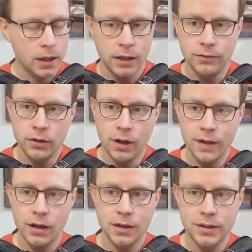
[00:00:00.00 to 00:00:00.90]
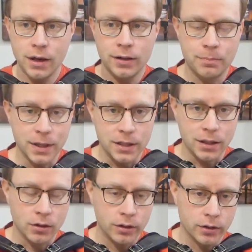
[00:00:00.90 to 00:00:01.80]
If you're having a standard bass
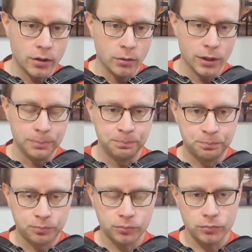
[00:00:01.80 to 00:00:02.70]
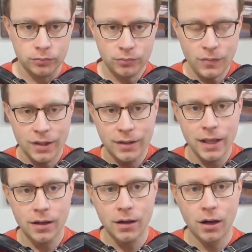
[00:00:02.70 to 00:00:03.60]
accordion only,
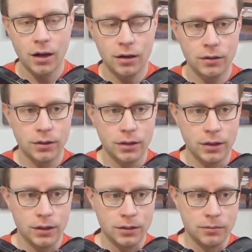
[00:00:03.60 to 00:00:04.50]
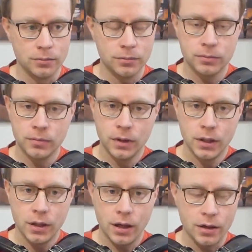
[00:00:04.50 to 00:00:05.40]
take a
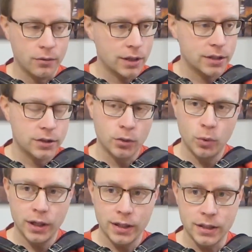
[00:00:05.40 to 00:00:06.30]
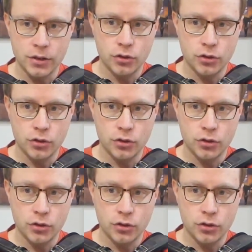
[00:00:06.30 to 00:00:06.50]
a register where is